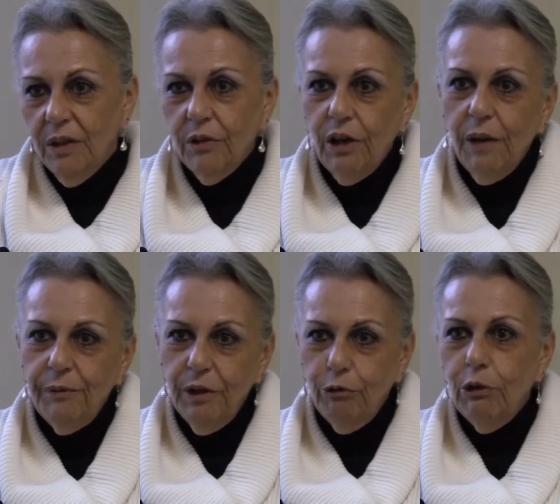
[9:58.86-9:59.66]
to
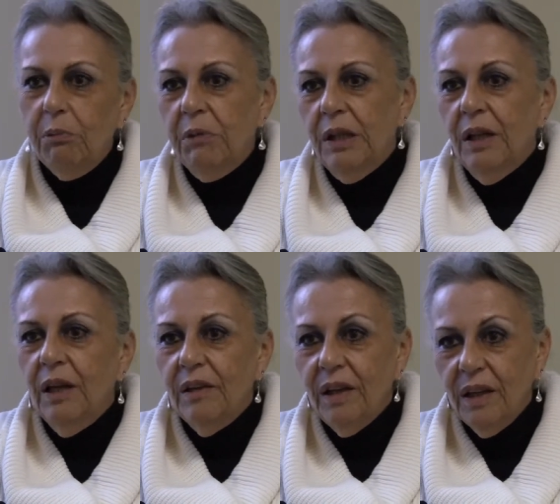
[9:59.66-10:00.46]
have the women
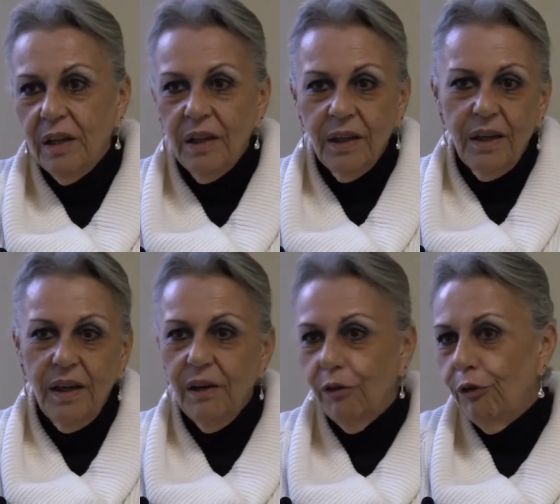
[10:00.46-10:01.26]
taking
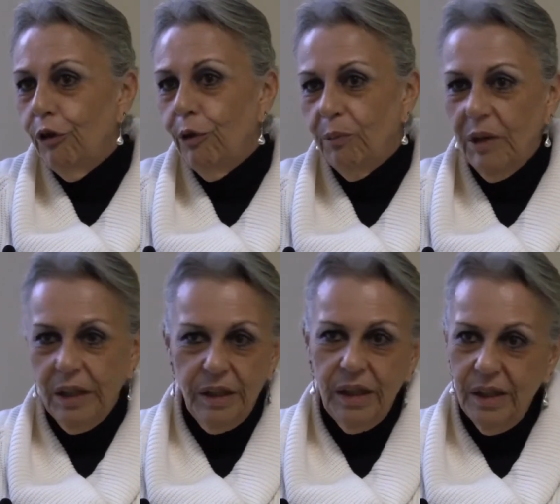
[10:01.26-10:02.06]
care of all
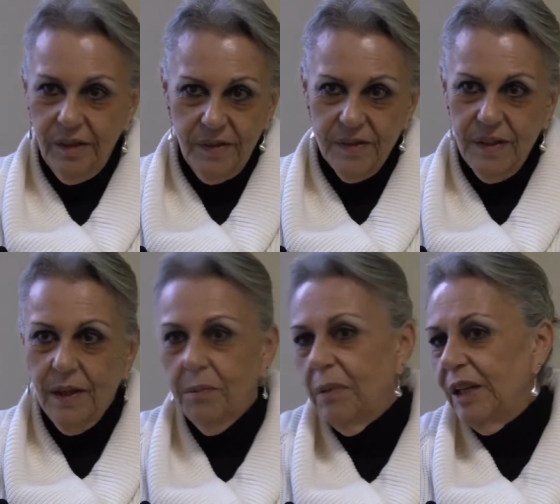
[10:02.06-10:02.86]
my needs
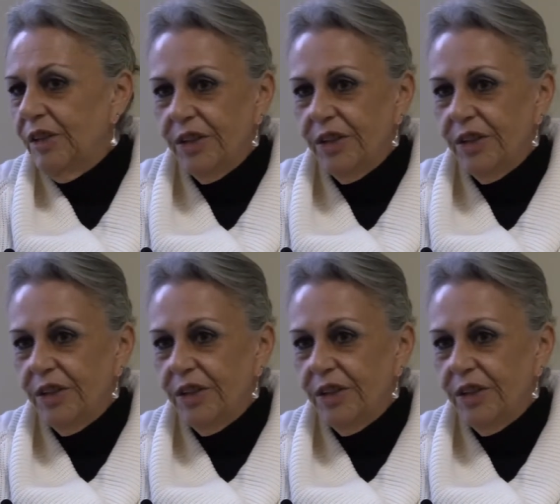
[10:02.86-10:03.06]
and my